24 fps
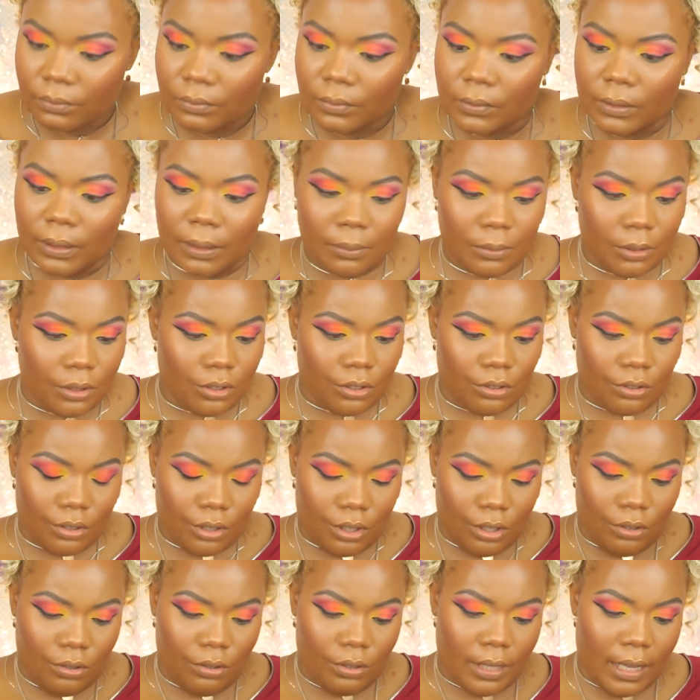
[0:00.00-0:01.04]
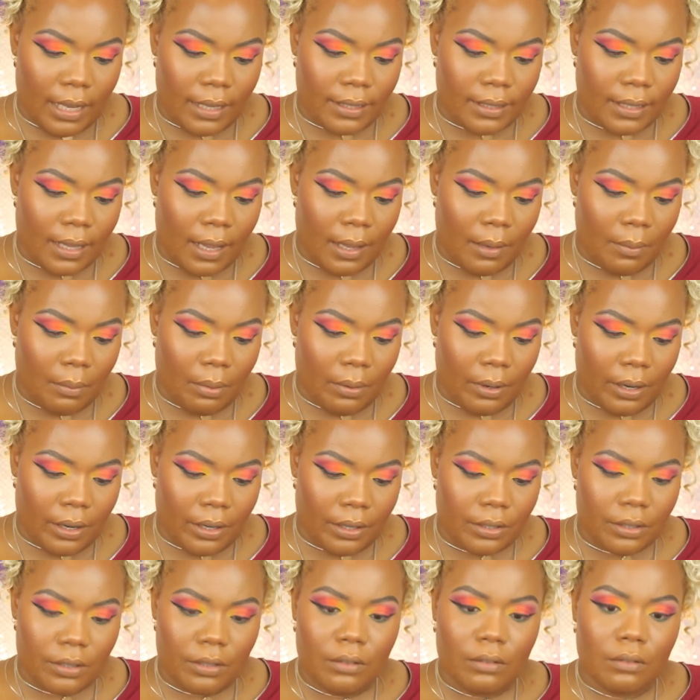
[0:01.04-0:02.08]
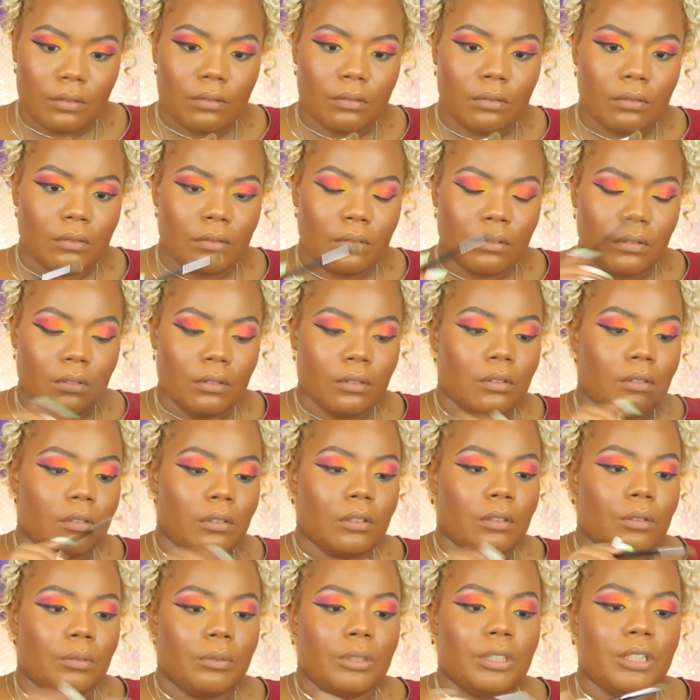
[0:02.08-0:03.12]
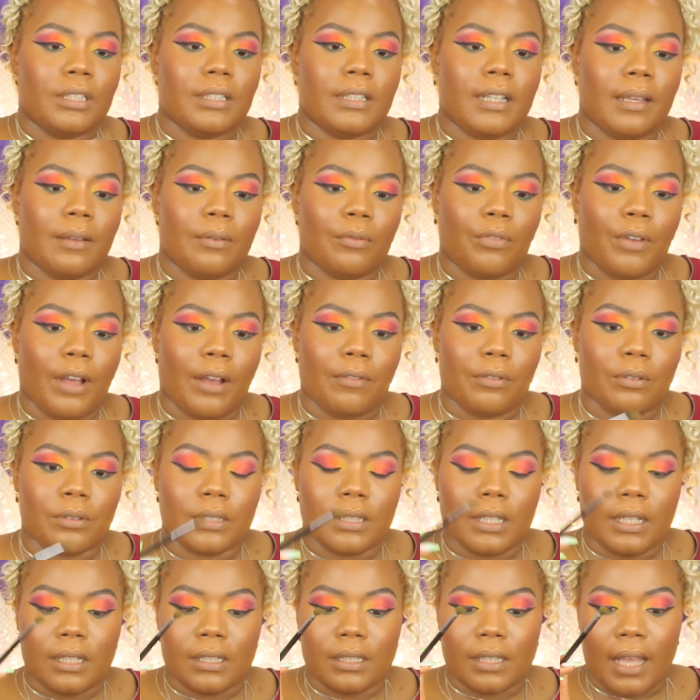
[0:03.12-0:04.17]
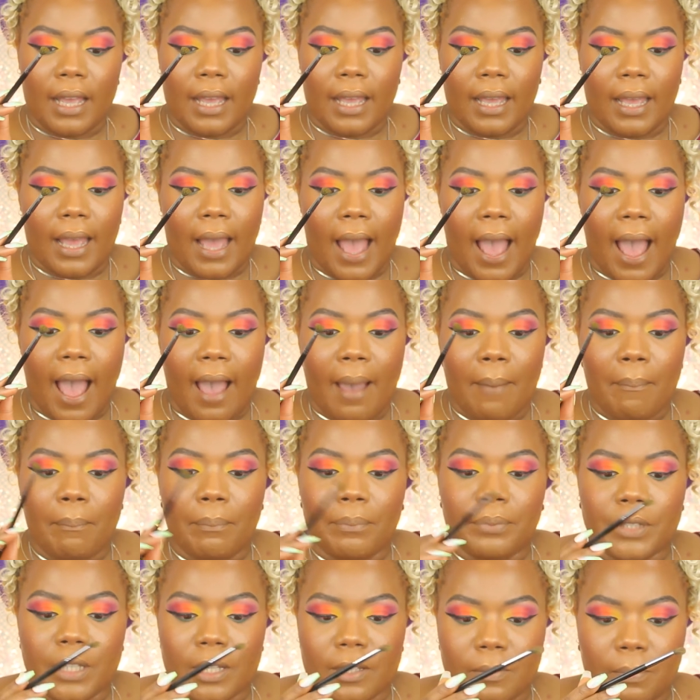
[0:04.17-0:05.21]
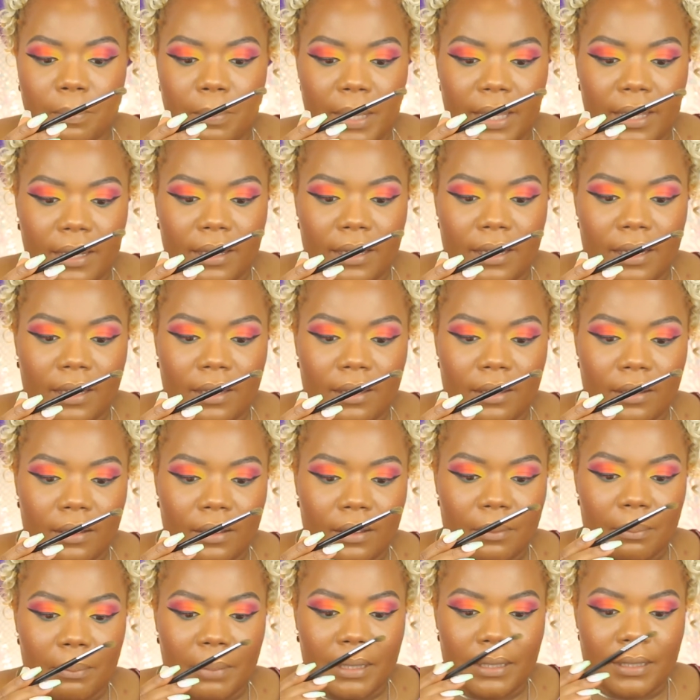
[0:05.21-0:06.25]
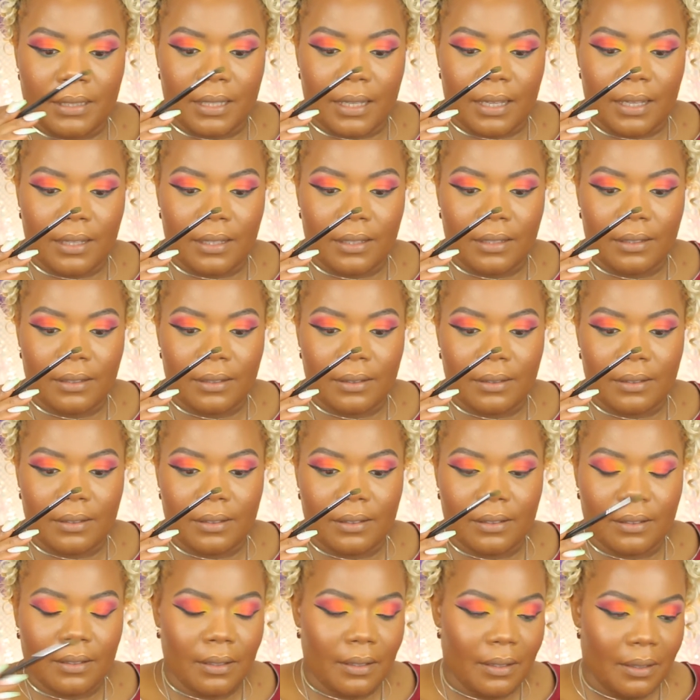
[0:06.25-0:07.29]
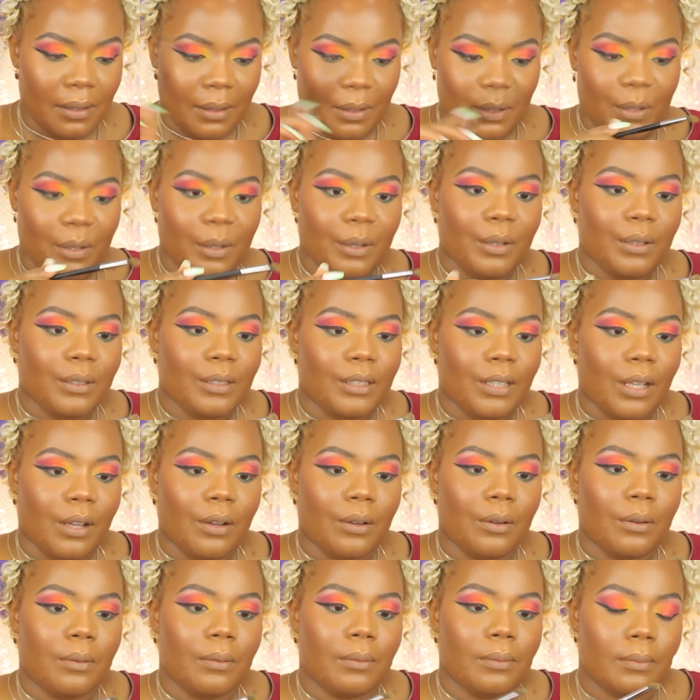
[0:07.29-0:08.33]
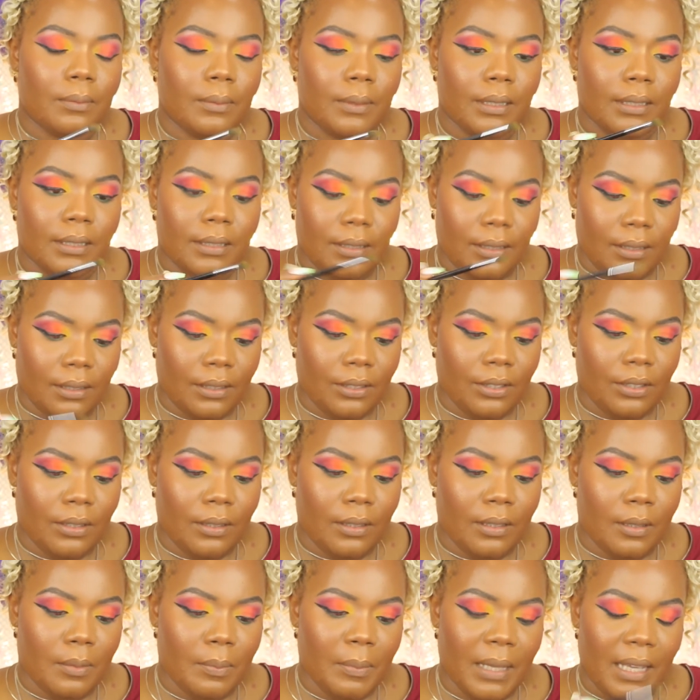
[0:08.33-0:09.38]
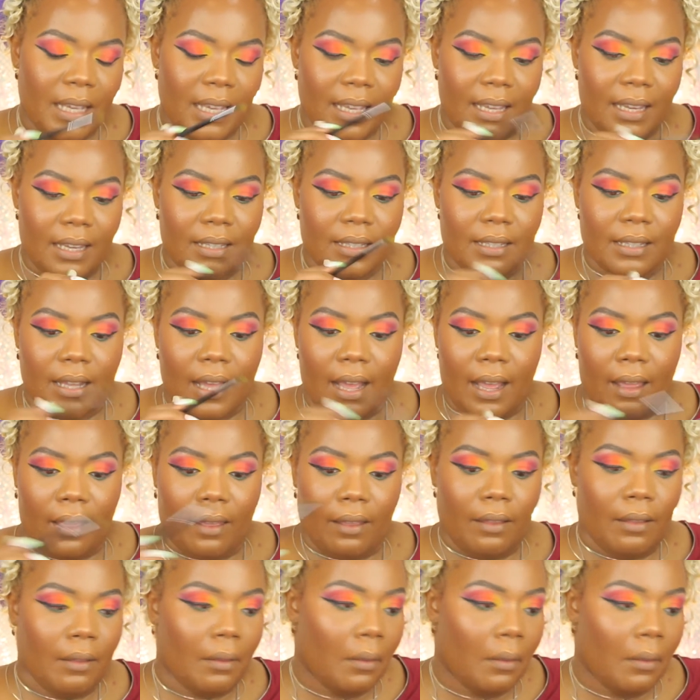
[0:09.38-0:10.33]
And I'm just gonna use that same brush, which is the M506, and I just bent it. So it's me, it's not